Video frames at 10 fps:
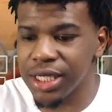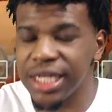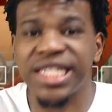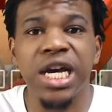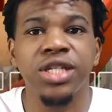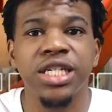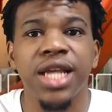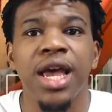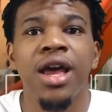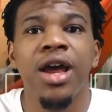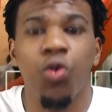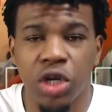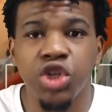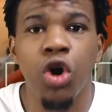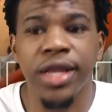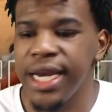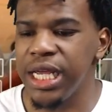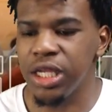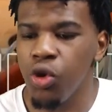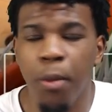the Celtics was doing what they
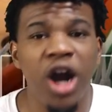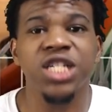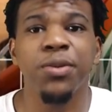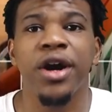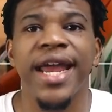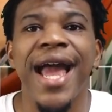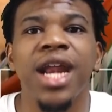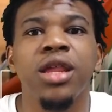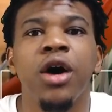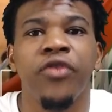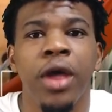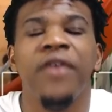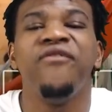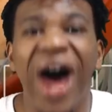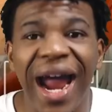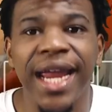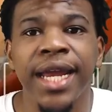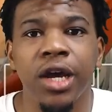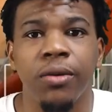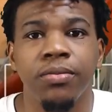needed to do. Marcus Smart, they got enough fight in
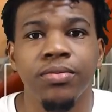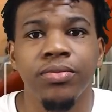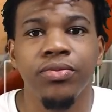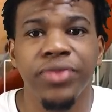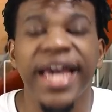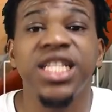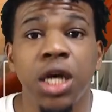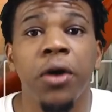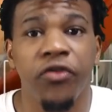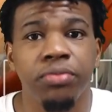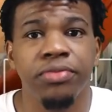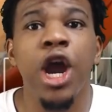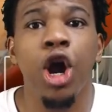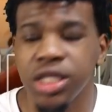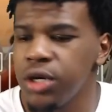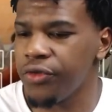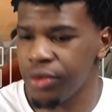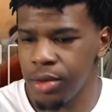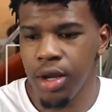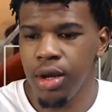them. They tough. They are tough.
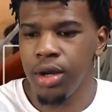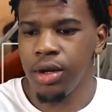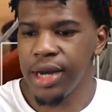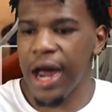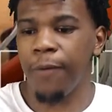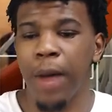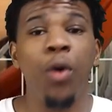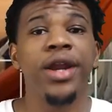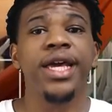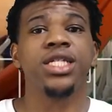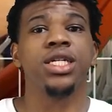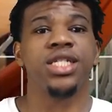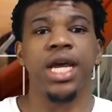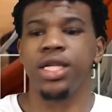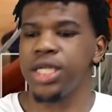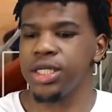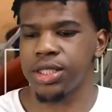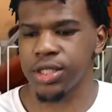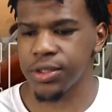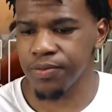Now, I want to get to the
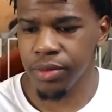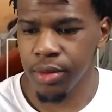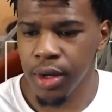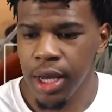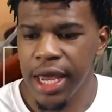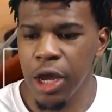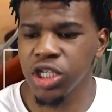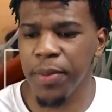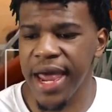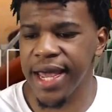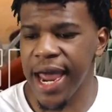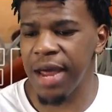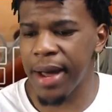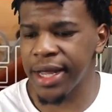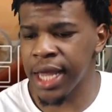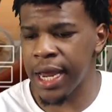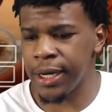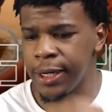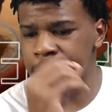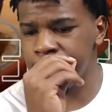76ers. It was a bad game. I think
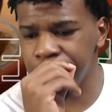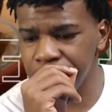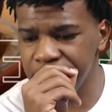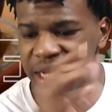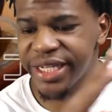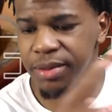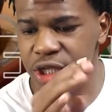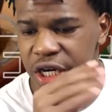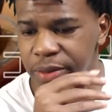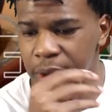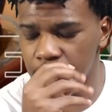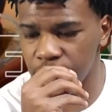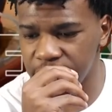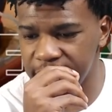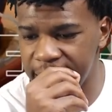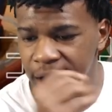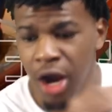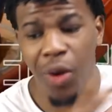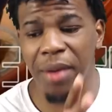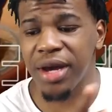Ben Simmons turned the ball over a lot.
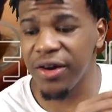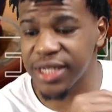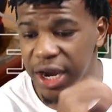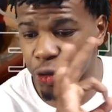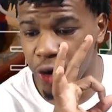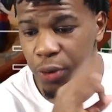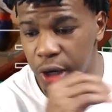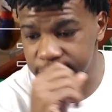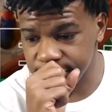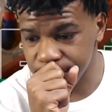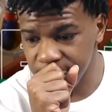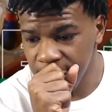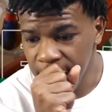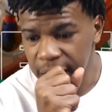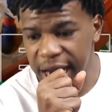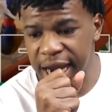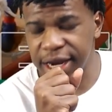Robert Covington had 3 points, and